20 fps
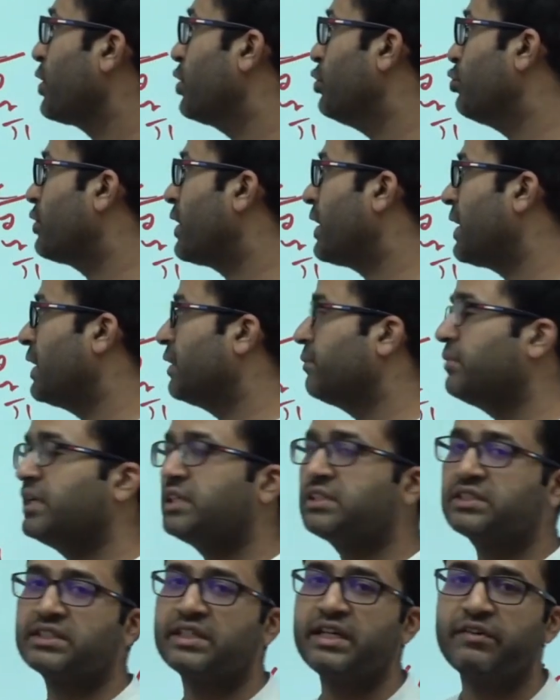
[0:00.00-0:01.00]
You can
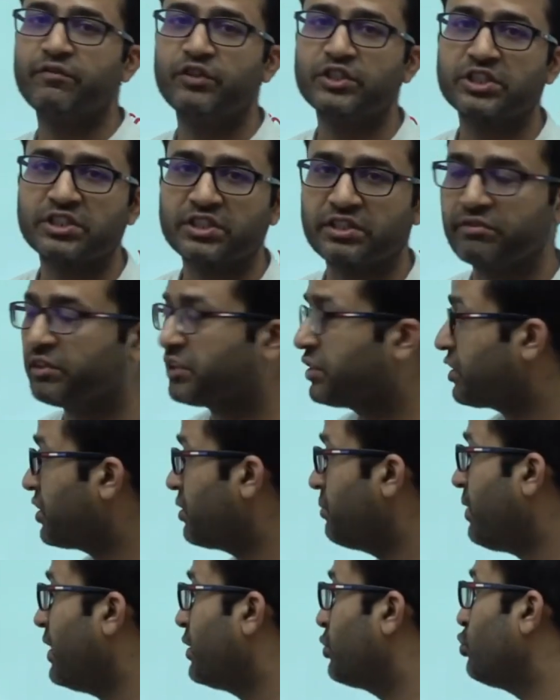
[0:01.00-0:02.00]
eliminate C which is giving 3
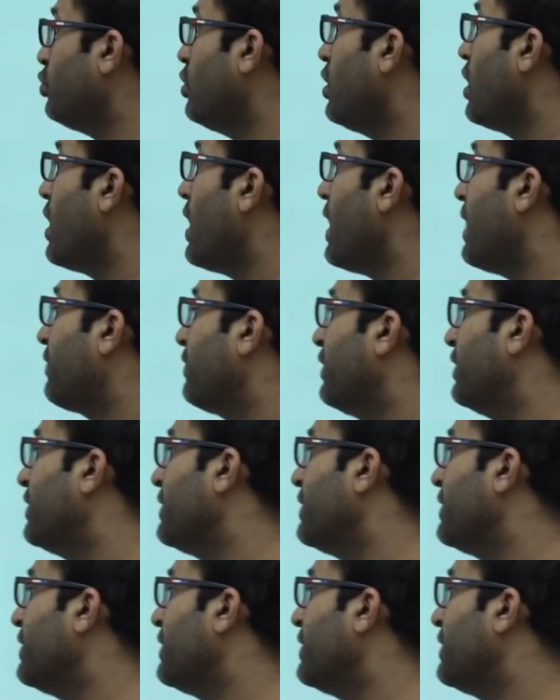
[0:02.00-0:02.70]
by 2 and the